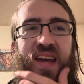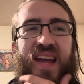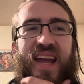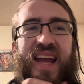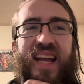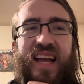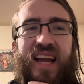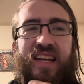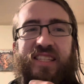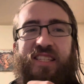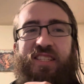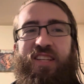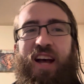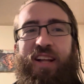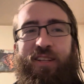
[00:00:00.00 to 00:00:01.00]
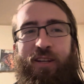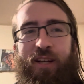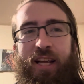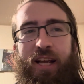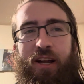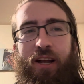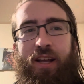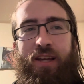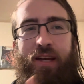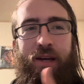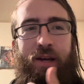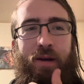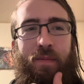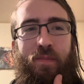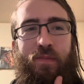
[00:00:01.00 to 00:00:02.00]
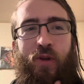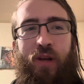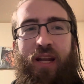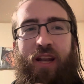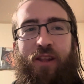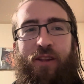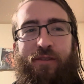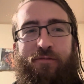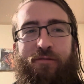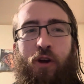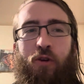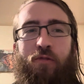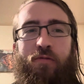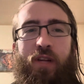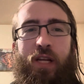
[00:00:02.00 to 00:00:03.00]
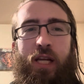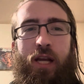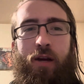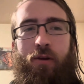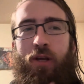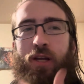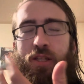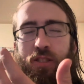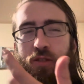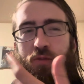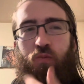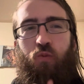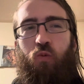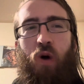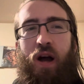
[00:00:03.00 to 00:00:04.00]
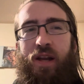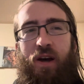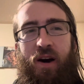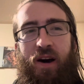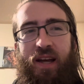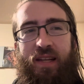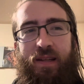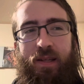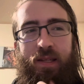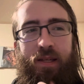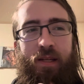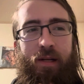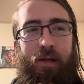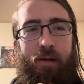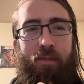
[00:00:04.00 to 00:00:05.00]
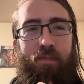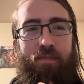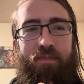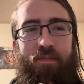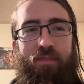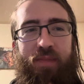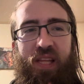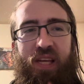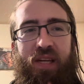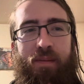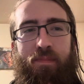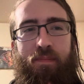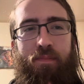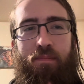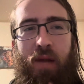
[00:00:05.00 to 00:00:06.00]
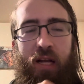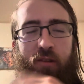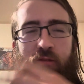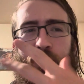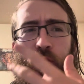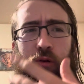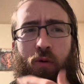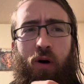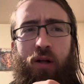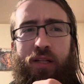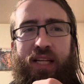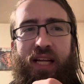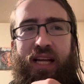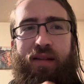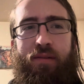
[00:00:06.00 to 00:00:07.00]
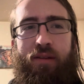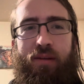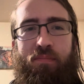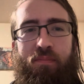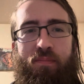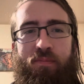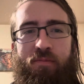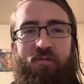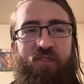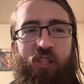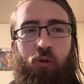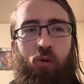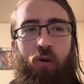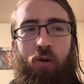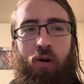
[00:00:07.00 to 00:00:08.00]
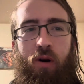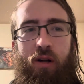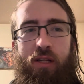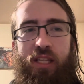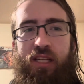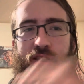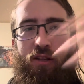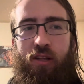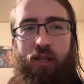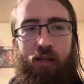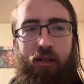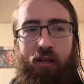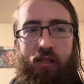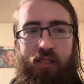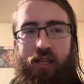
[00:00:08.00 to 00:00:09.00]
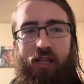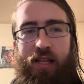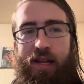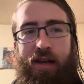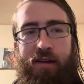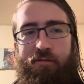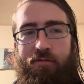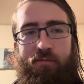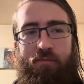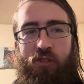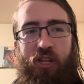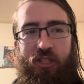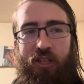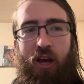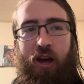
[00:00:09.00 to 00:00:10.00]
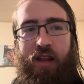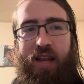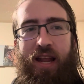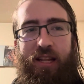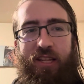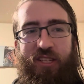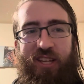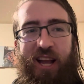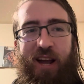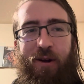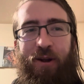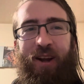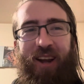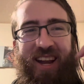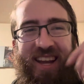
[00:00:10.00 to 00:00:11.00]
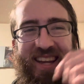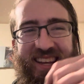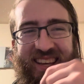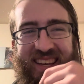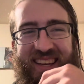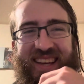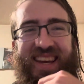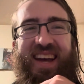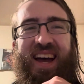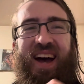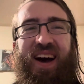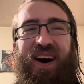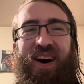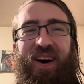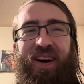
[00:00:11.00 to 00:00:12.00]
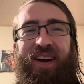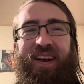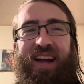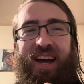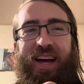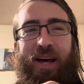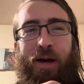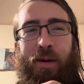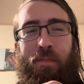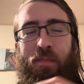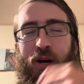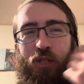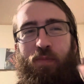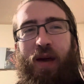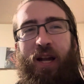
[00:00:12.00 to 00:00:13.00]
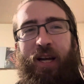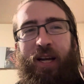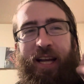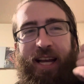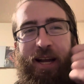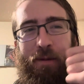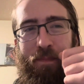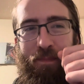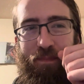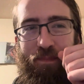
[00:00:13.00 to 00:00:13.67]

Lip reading: Hey guys, it's Tyler here. Doing another phone video because why not? The microphone quality and the visual quality, so that you can see that I've just gotten out of the shower, are much better here.